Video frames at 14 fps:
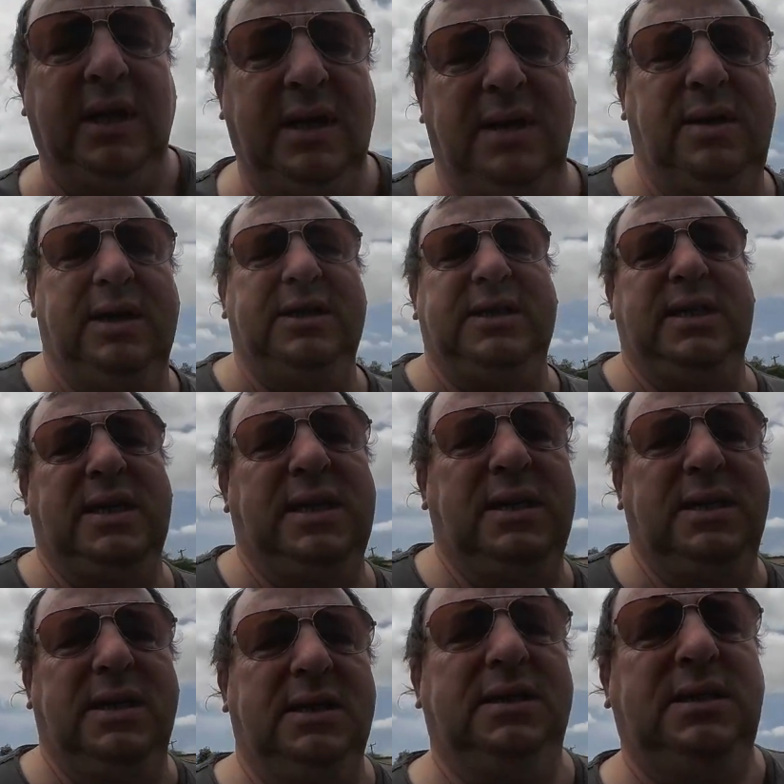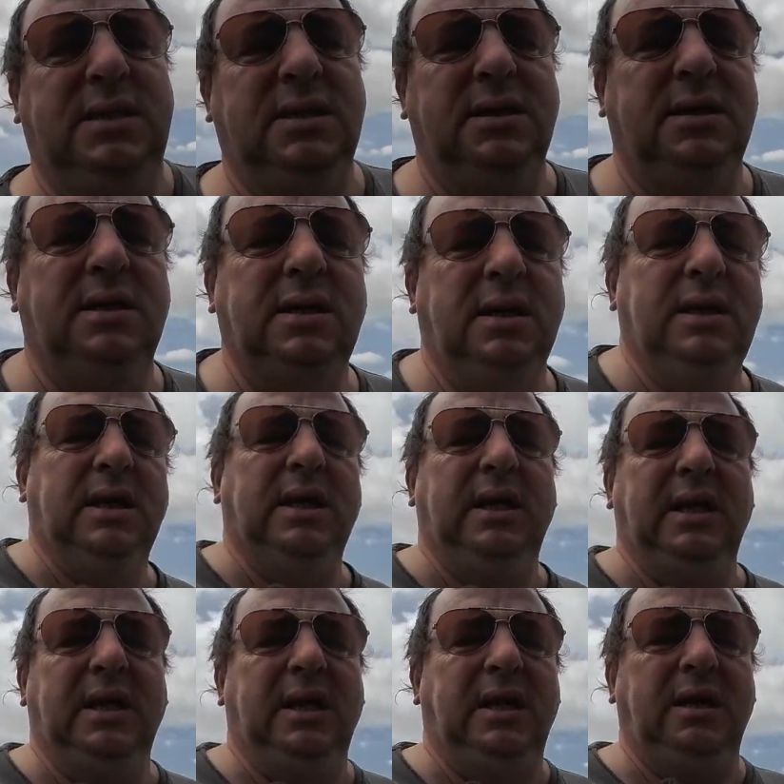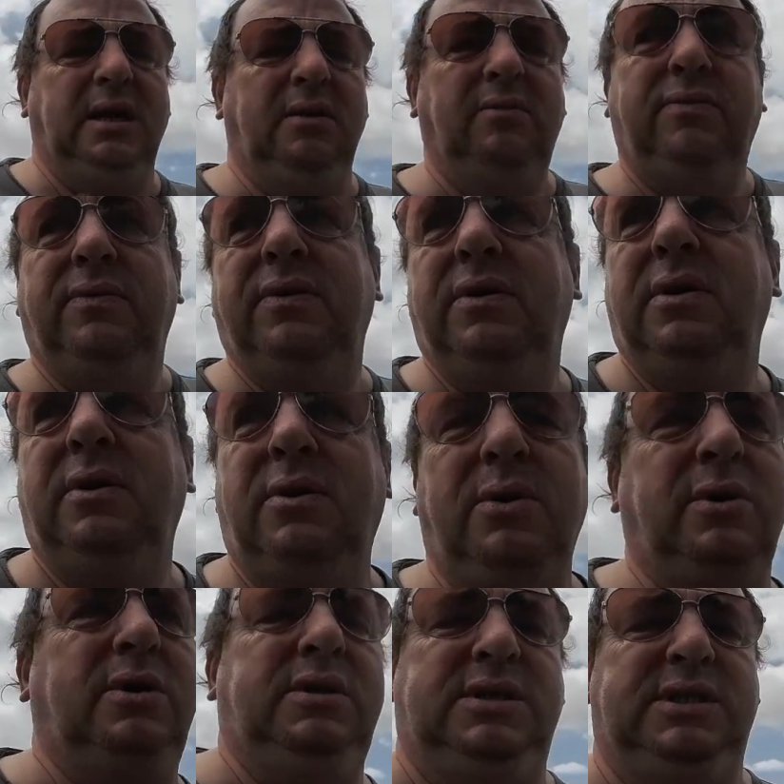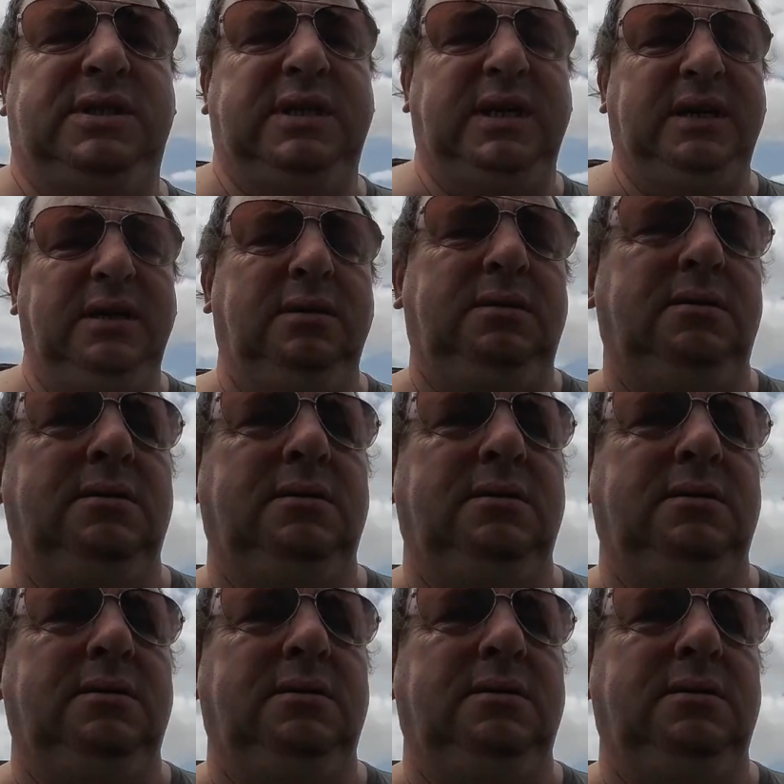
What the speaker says: Okay, second test. I have Rocksteady.